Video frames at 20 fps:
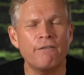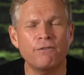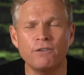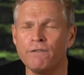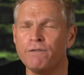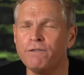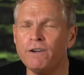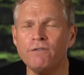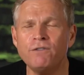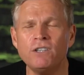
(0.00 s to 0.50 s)

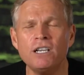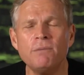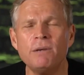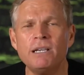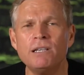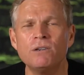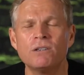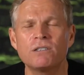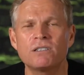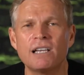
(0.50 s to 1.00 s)
After 15
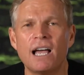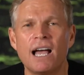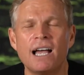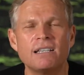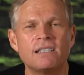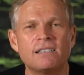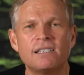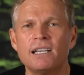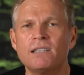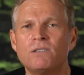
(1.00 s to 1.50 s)
minutes,
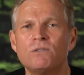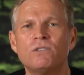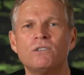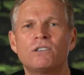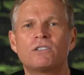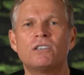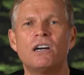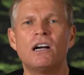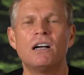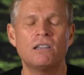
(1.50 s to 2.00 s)
I said to
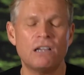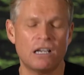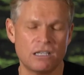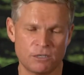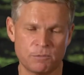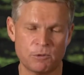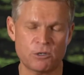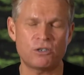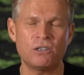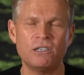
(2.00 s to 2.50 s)
the crowd,
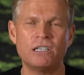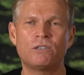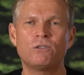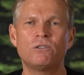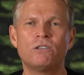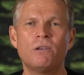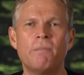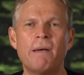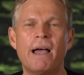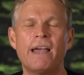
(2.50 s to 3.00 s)
and especially
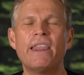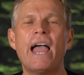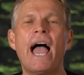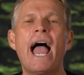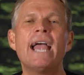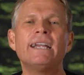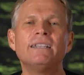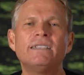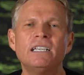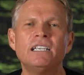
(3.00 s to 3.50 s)
to the man,
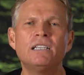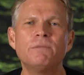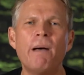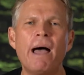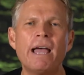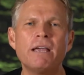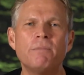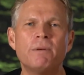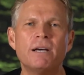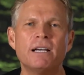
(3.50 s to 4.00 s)
I did
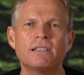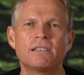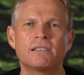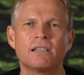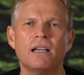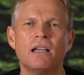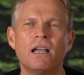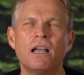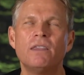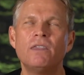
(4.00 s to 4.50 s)
my
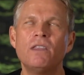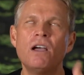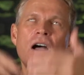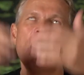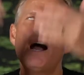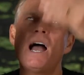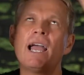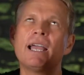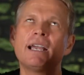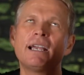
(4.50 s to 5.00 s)
best,
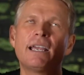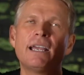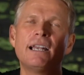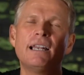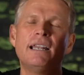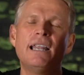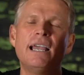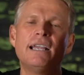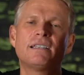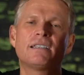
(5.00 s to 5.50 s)
now I
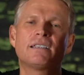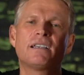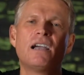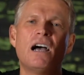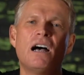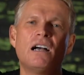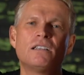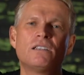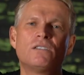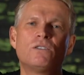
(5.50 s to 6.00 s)
let
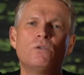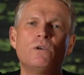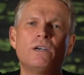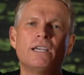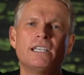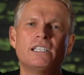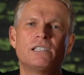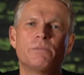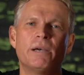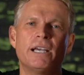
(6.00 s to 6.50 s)
God do
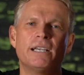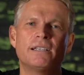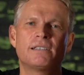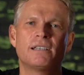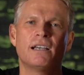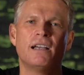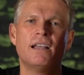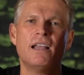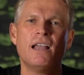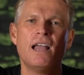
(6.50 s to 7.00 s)
his
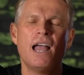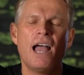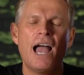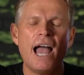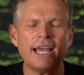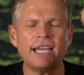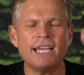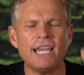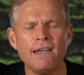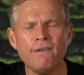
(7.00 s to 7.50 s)
best.
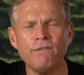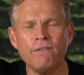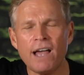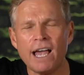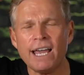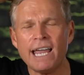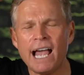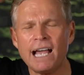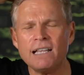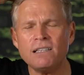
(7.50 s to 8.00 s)
I give
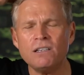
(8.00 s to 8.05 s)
